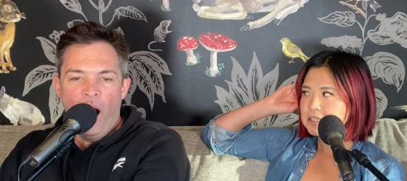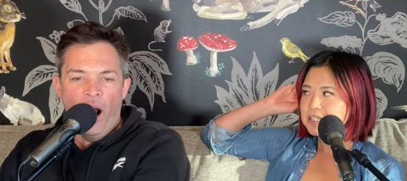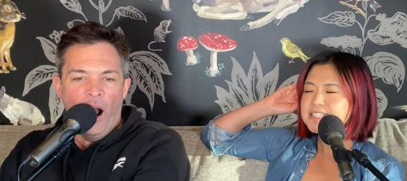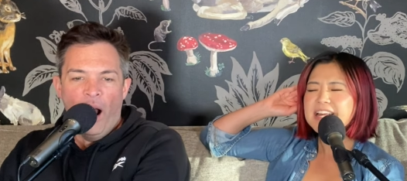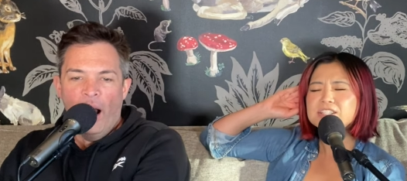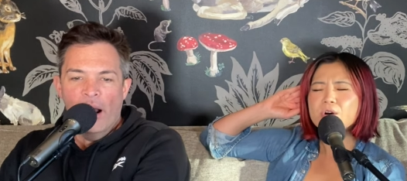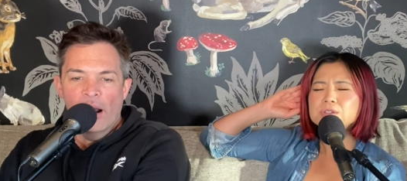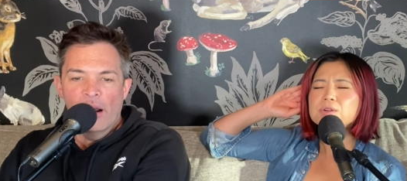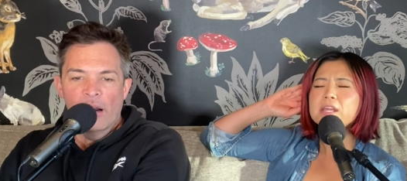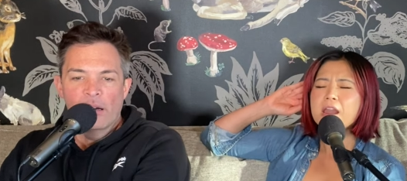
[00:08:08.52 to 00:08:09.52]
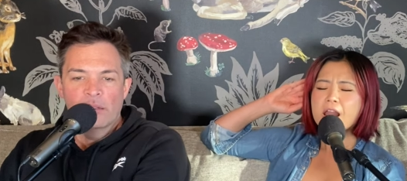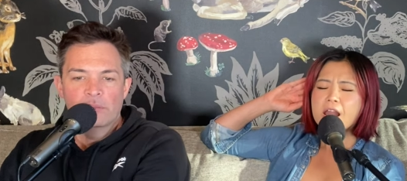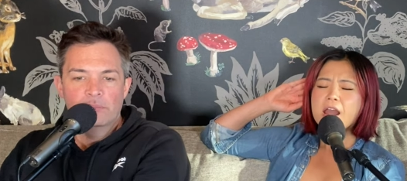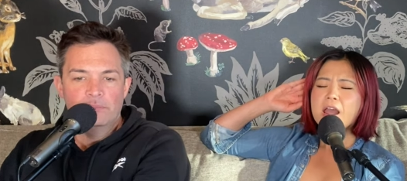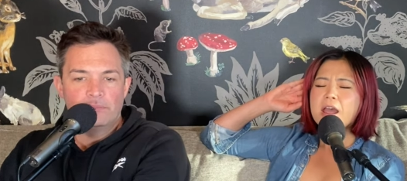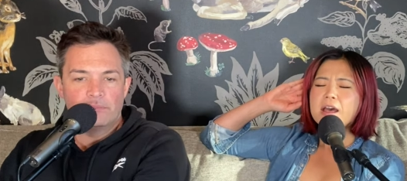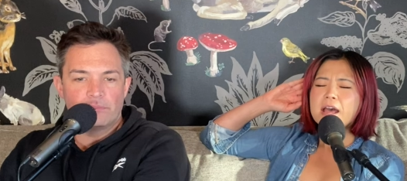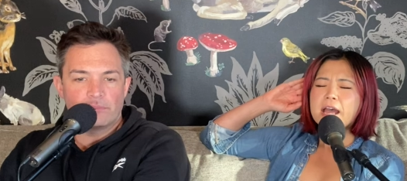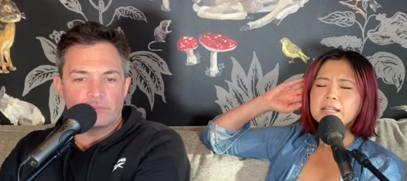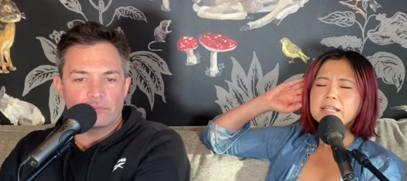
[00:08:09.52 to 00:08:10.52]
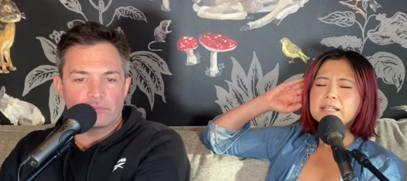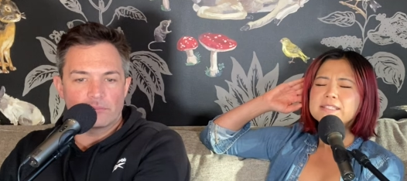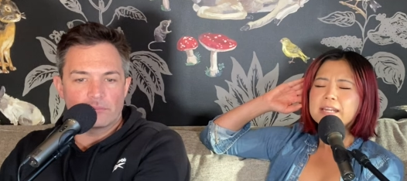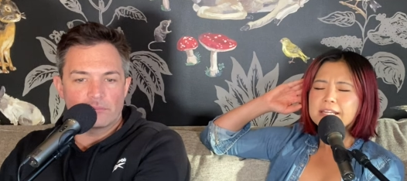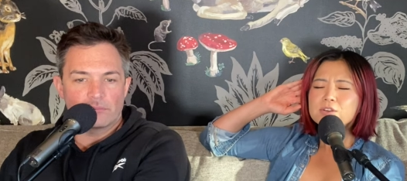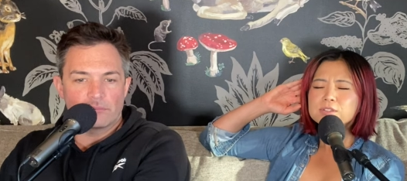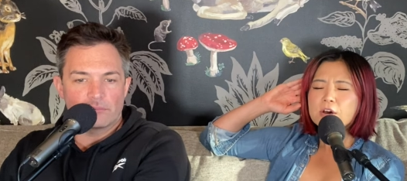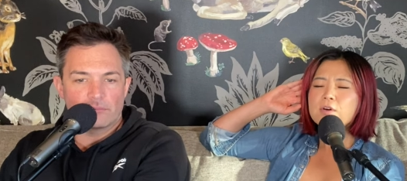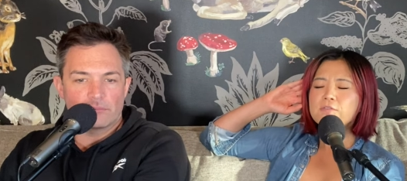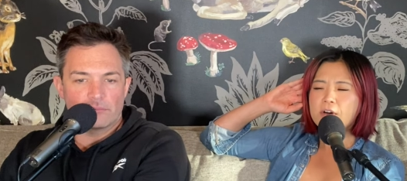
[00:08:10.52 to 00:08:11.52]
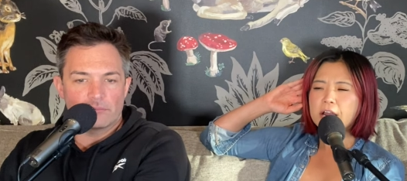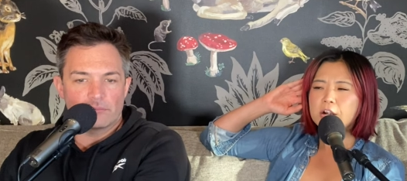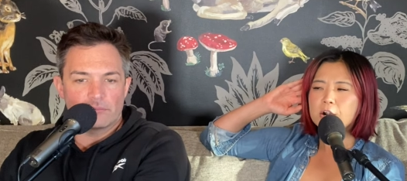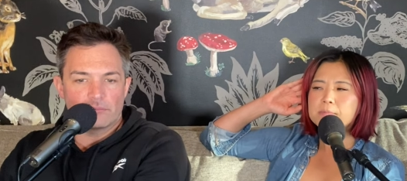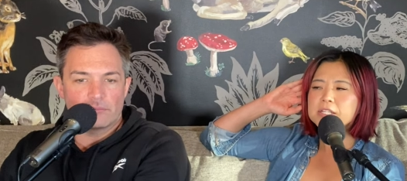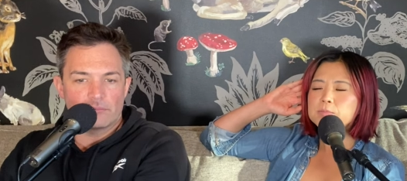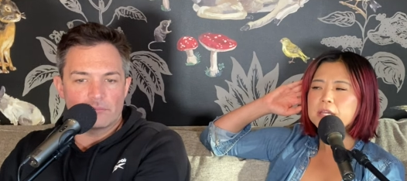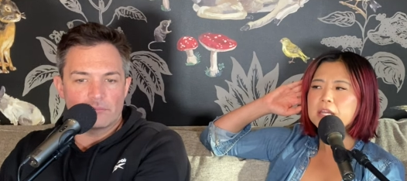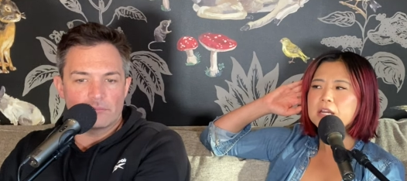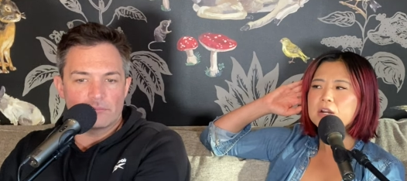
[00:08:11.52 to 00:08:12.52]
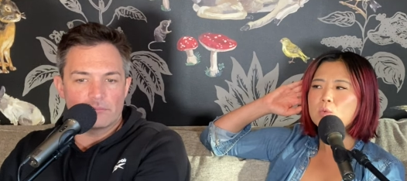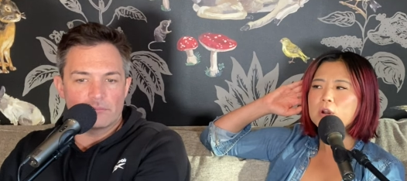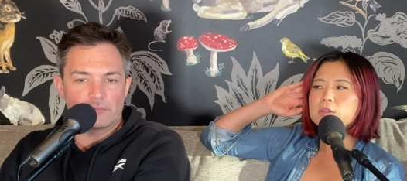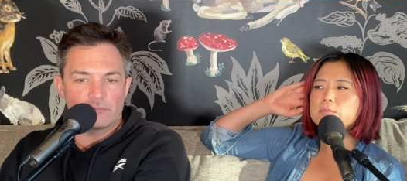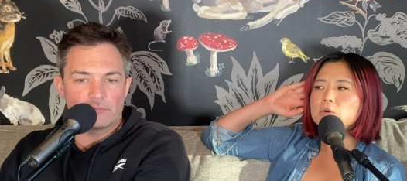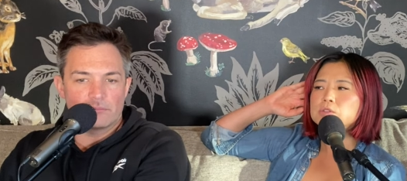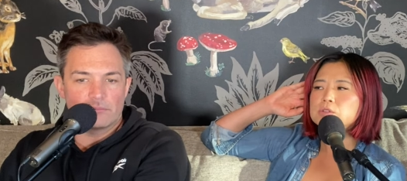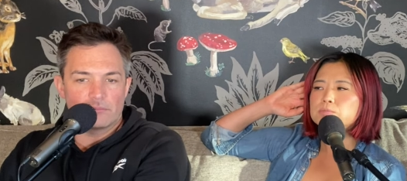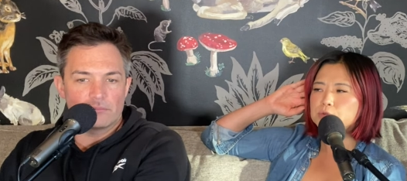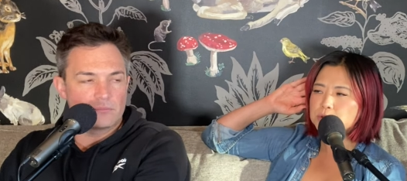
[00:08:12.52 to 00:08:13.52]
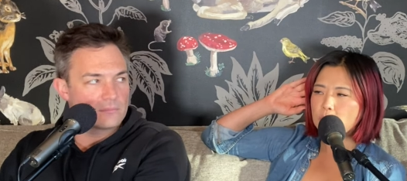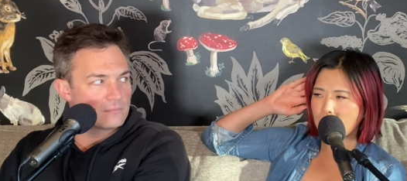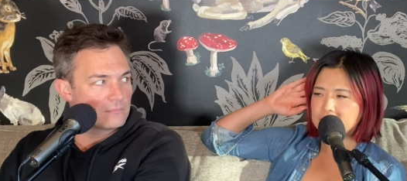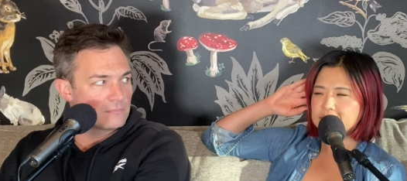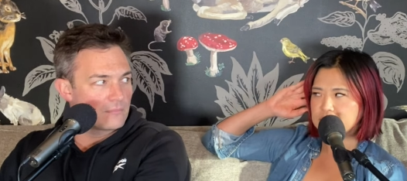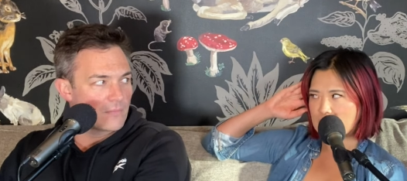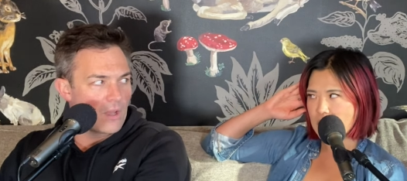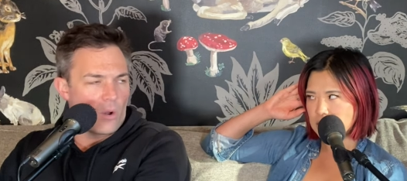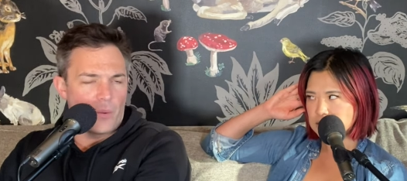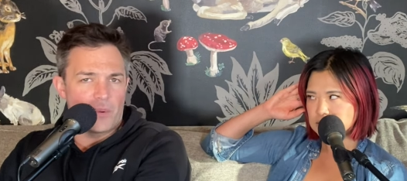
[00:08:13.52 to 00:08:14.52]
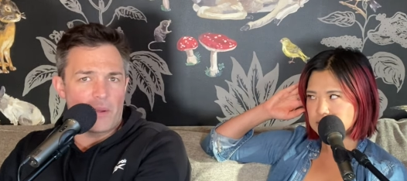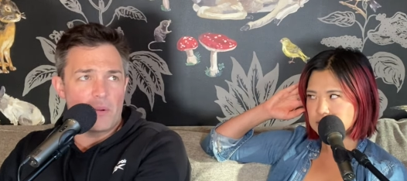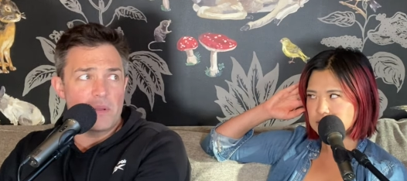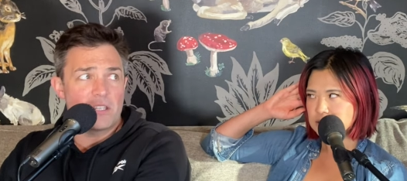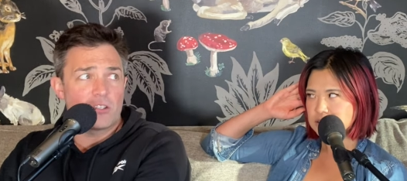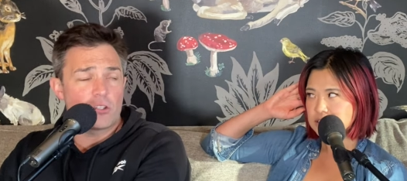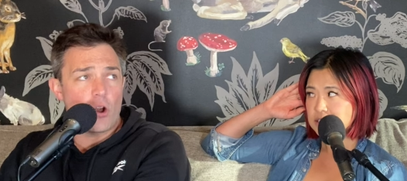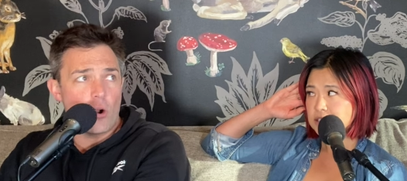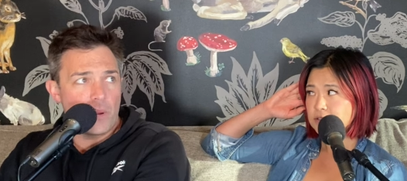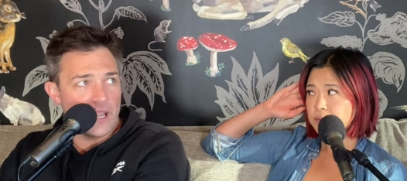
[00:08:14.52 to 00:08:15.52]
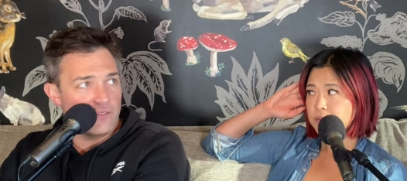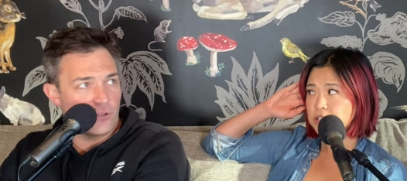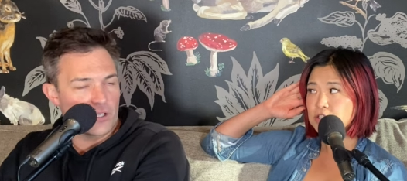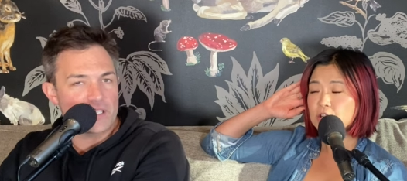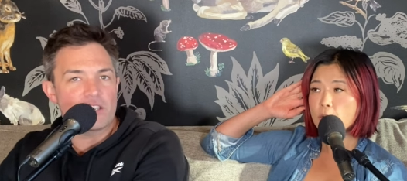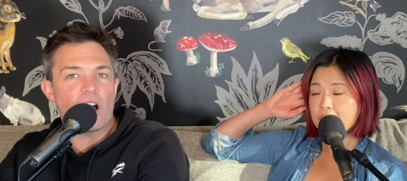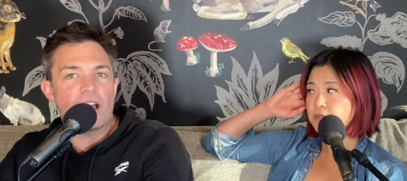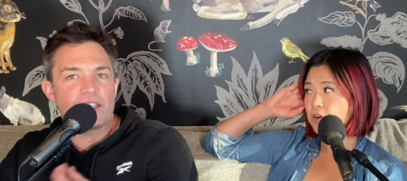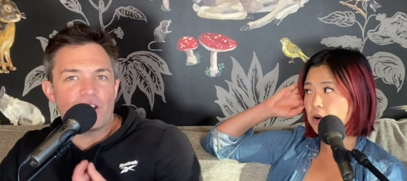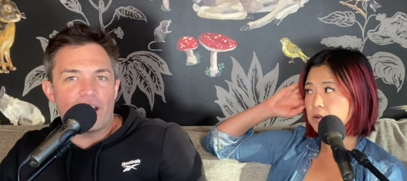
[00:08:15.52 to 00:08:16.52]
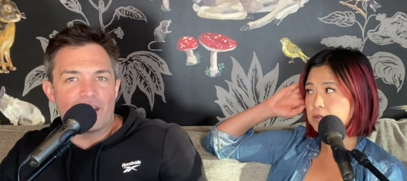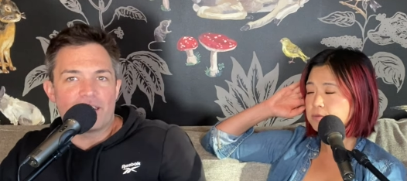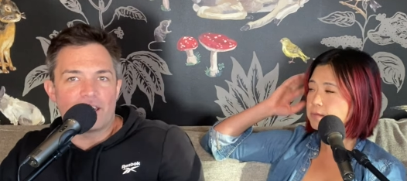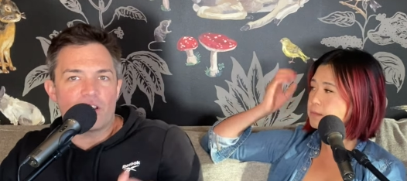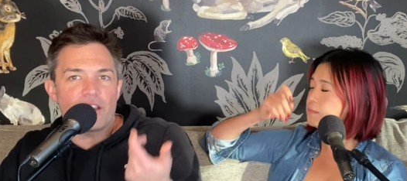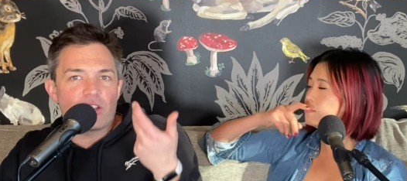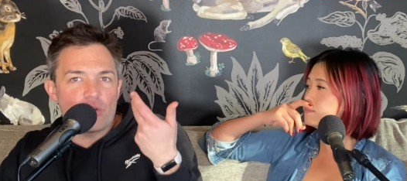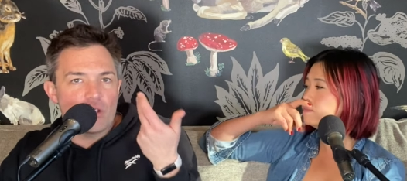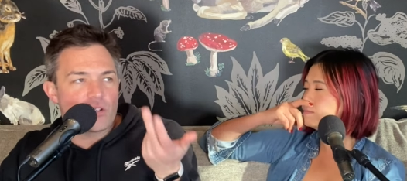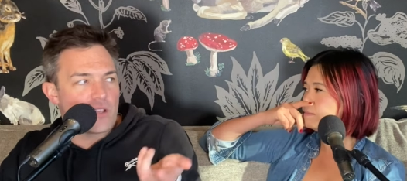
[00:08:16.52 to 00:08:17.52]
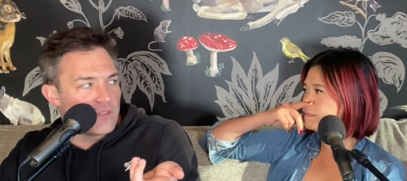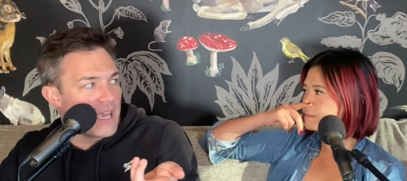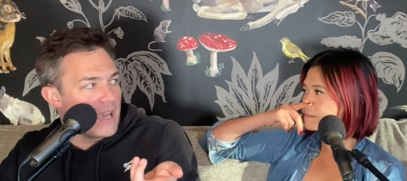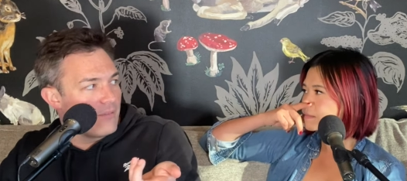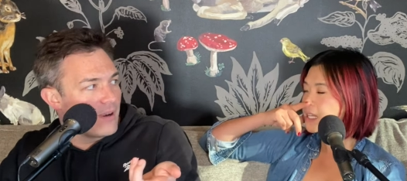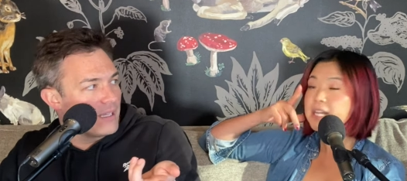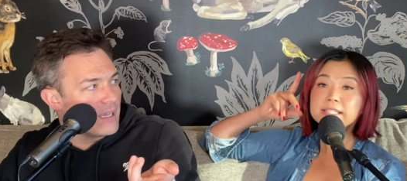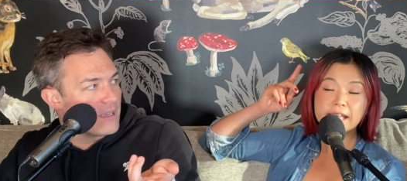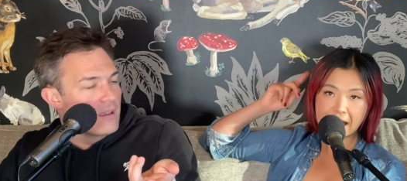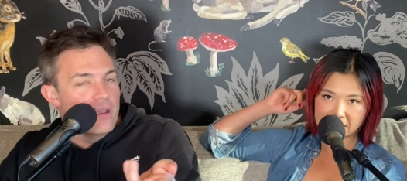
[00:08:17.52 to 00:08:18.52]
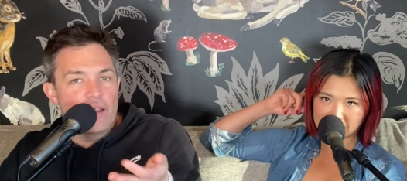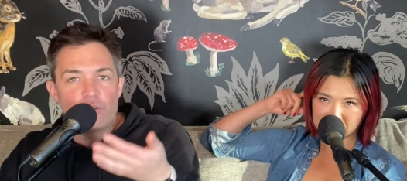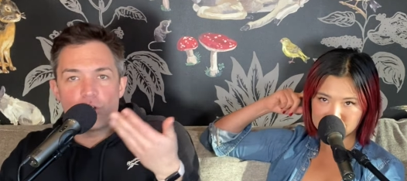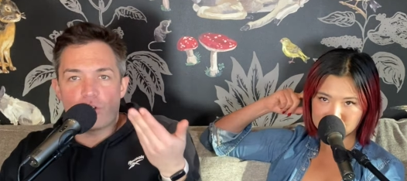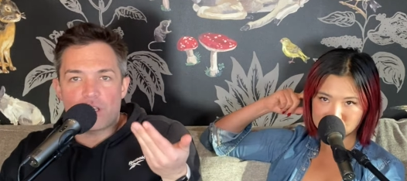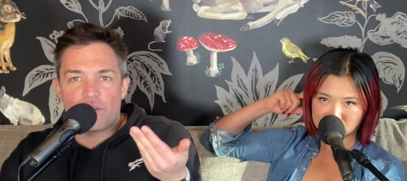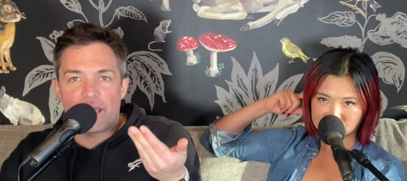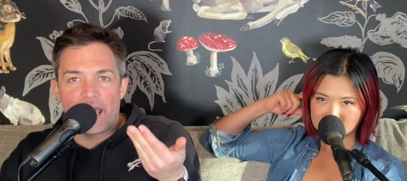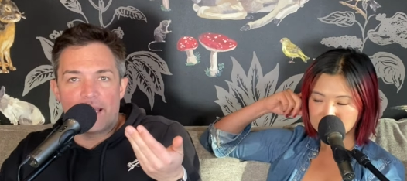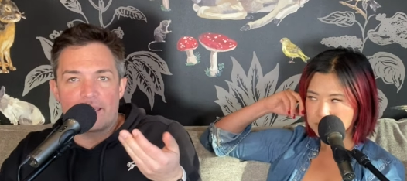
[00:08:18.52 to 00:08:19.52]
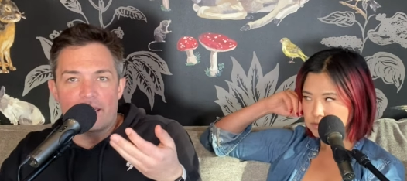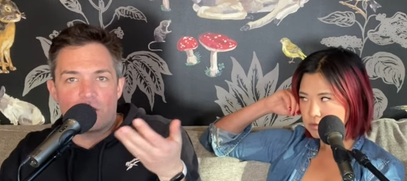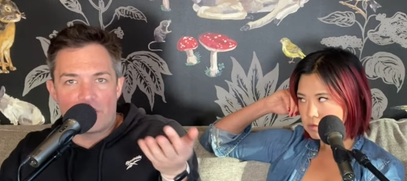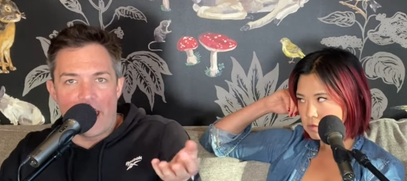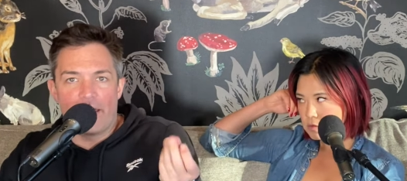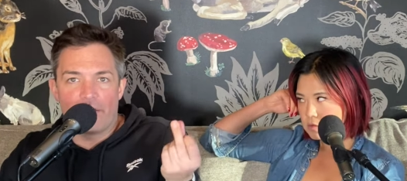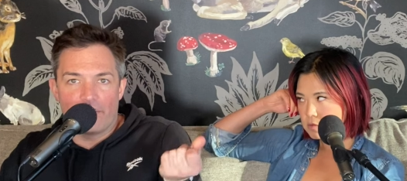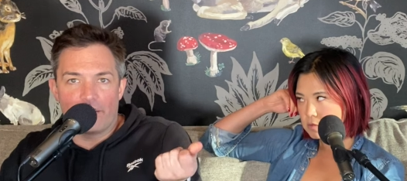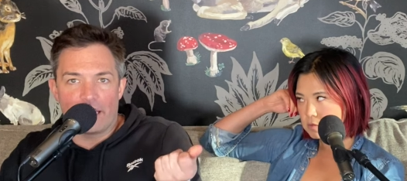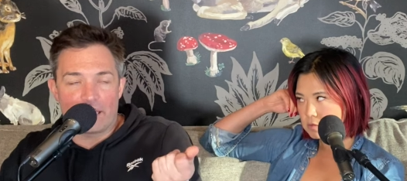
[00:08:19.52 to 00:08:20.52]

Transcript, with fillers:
Speaker 1: because that's also like setting yourself on fire must be one of the most brutal ways to die. Oh,
Speaker 2: it would, be so painful. So it's not, painful. It's not instant. It's not like shooting yourself in the head, right? Exactly. Like, if you shoot yourself in the head, it's like you're dead, like